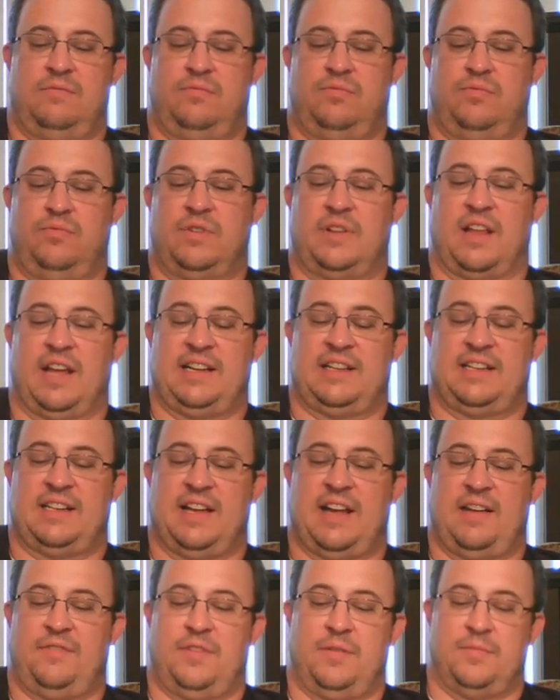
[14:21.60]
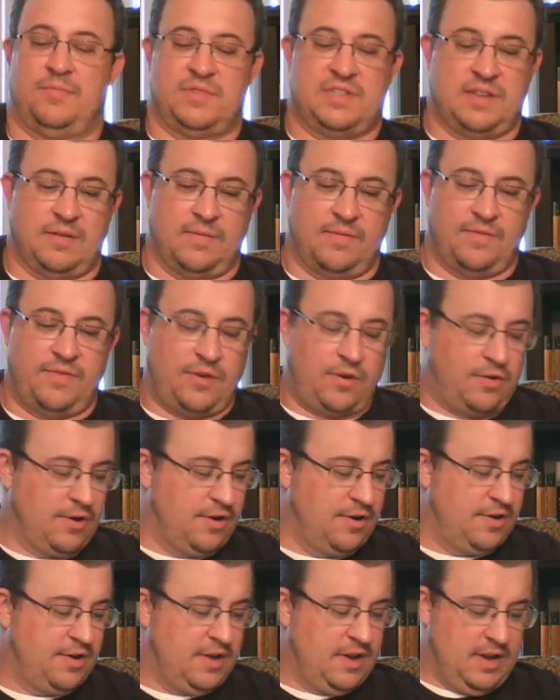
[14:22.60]
would like to have them send him
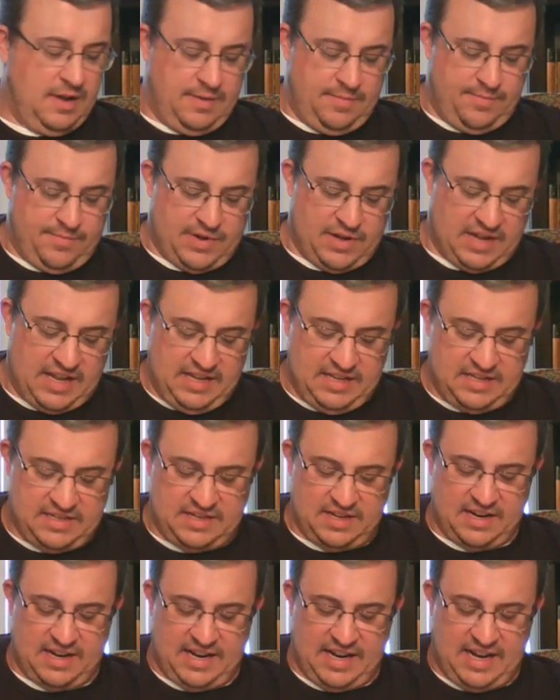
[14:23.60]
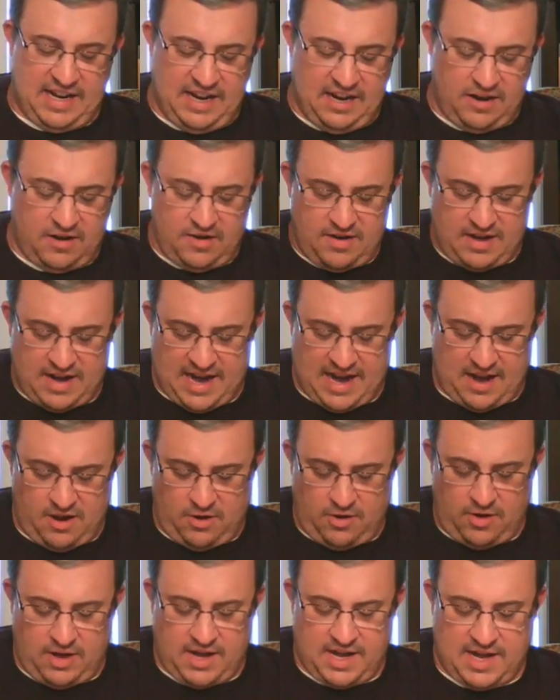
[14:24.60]
forward. But he's going to here
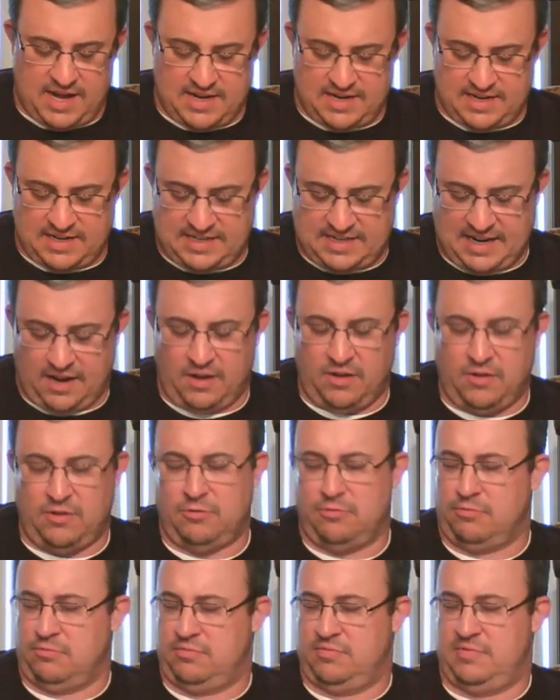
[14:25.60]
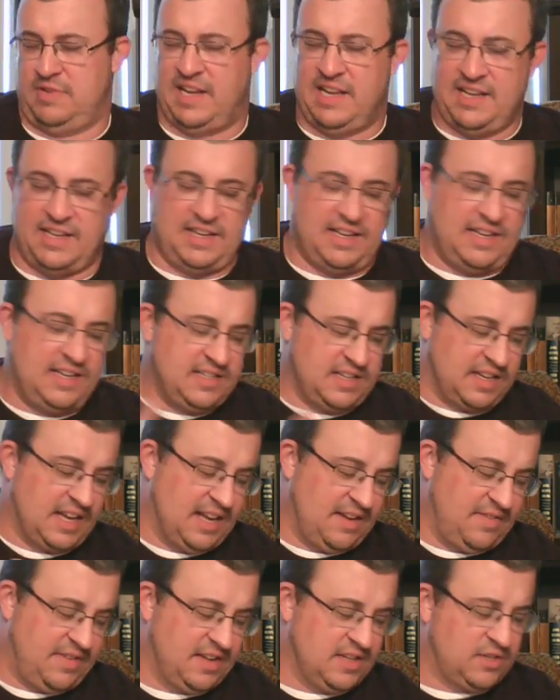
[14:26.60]
now he's going to
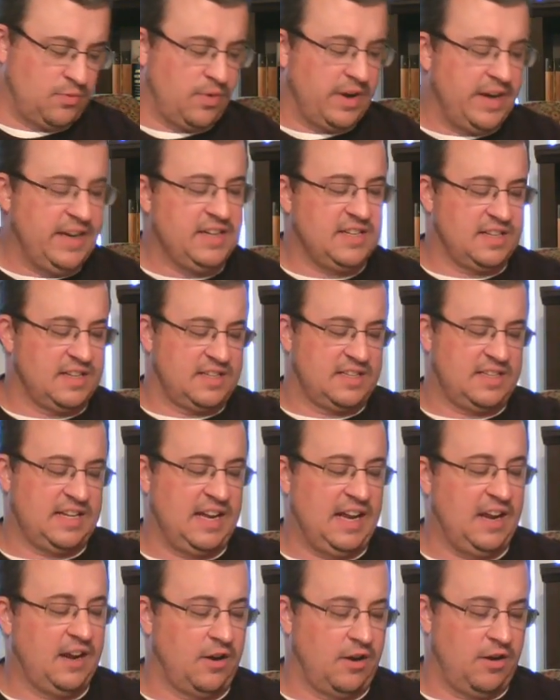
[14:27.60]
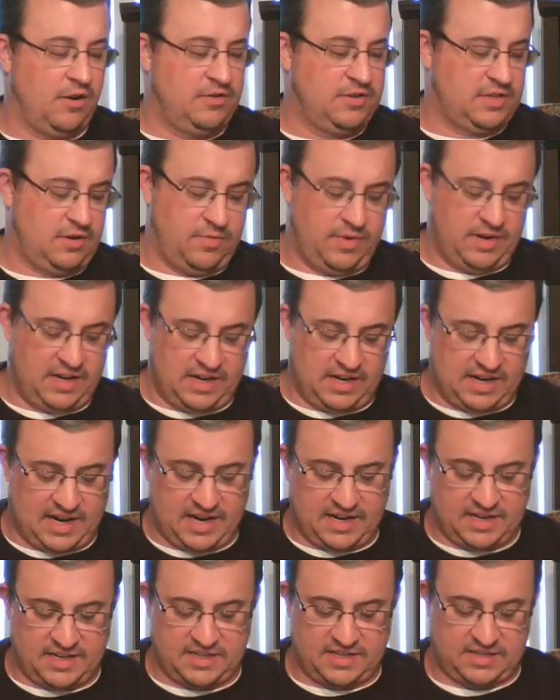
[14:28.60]
give his reasons here so we can
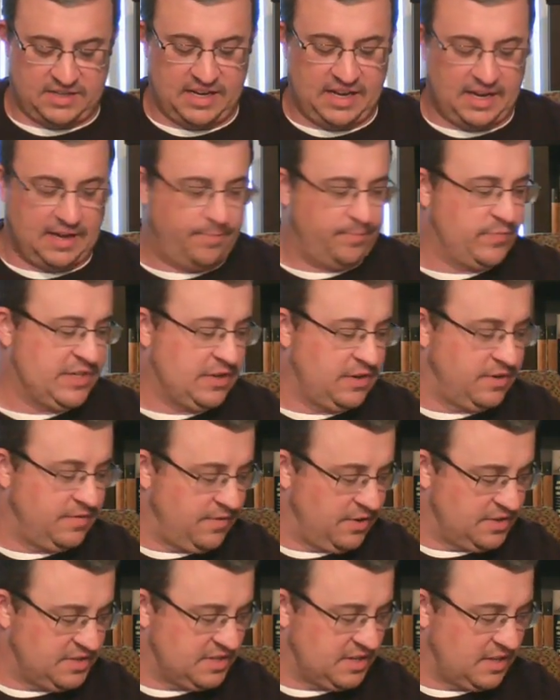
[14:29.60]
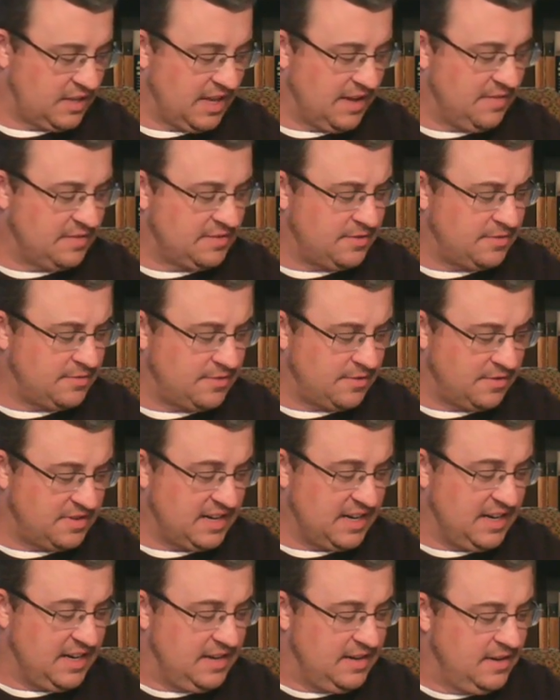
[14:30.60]
kind of see it. So in verses 11 through
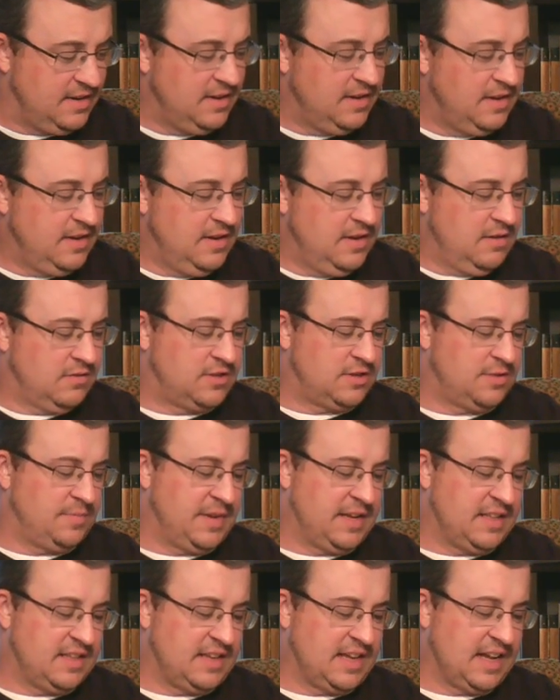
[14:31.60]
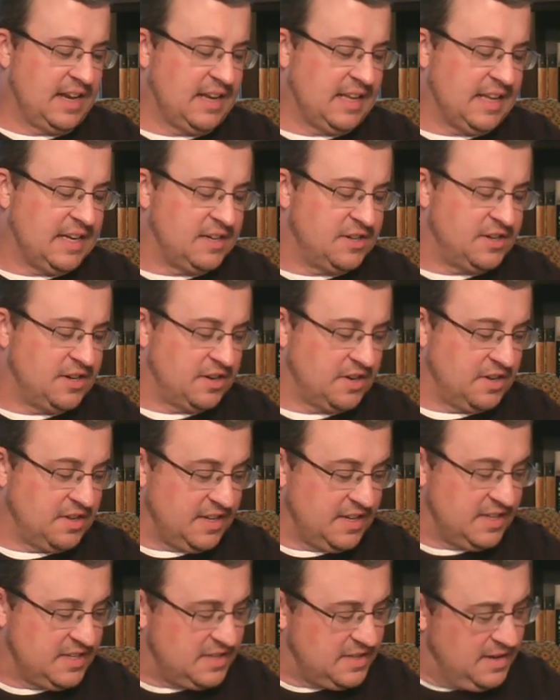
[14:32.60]
13, it'll be kind of the end chunk of
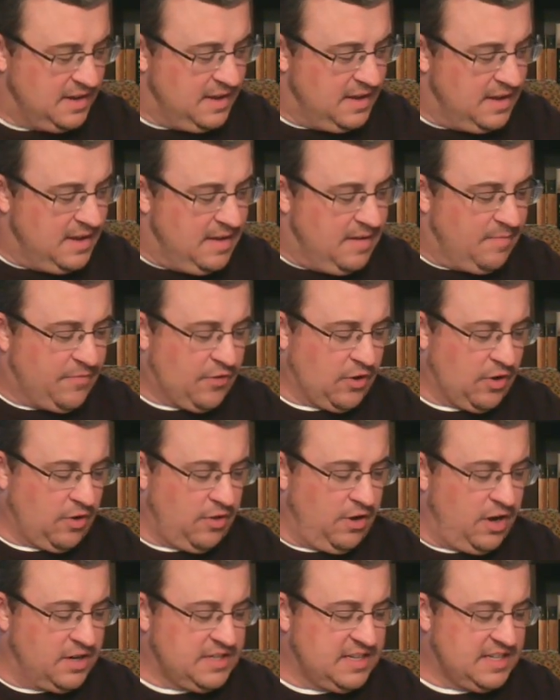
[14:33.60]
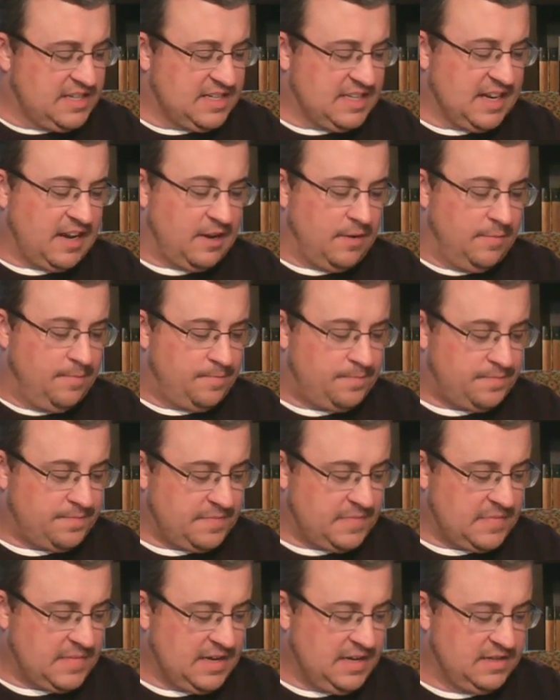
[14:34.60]
this. For a long to see,
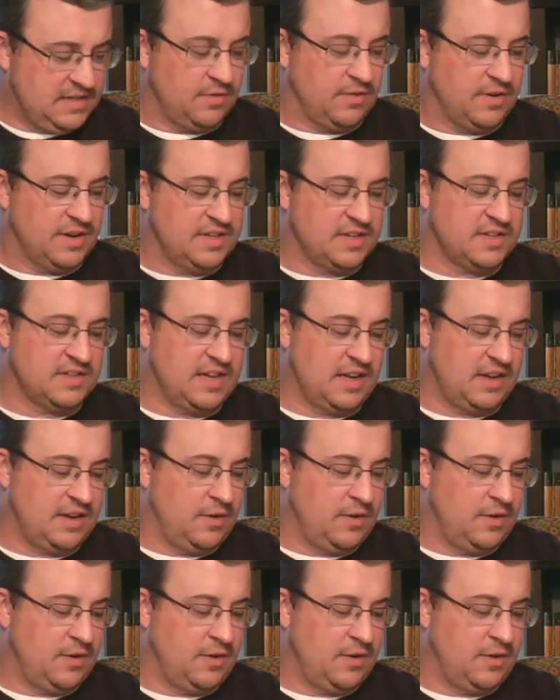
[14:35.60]
so he's going to tell